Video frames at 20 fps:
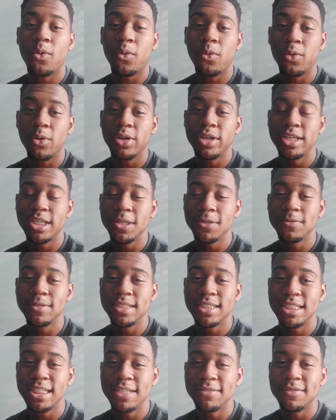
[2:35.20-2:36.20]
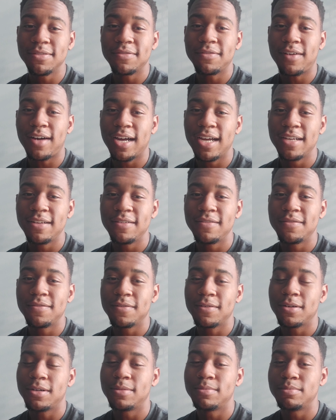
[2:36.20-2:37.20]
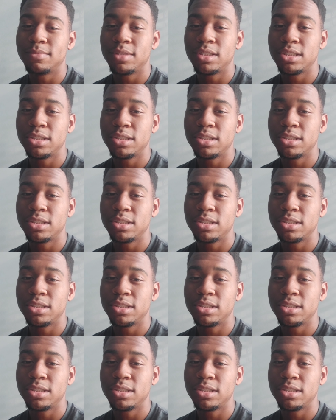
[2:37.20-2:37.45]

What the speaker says: Or you could receive a fine from